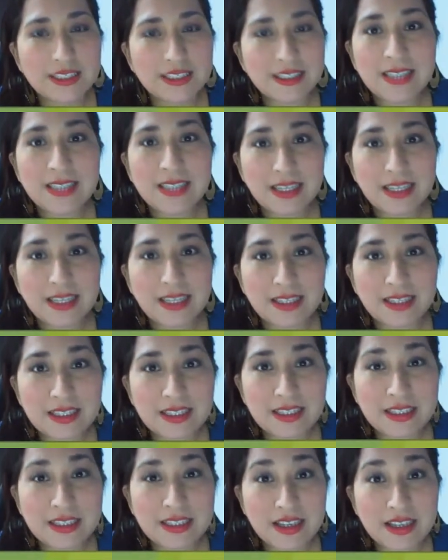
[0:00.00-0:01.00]

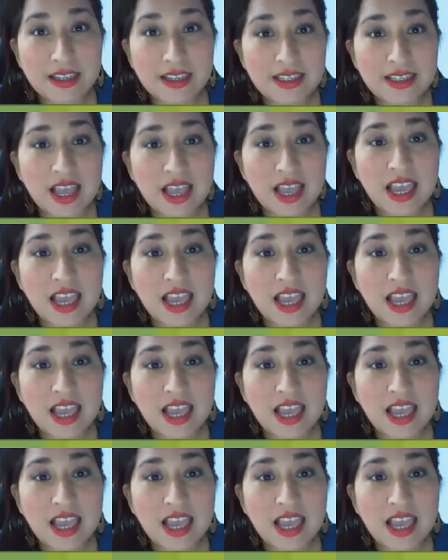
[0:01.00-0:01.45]
sentences,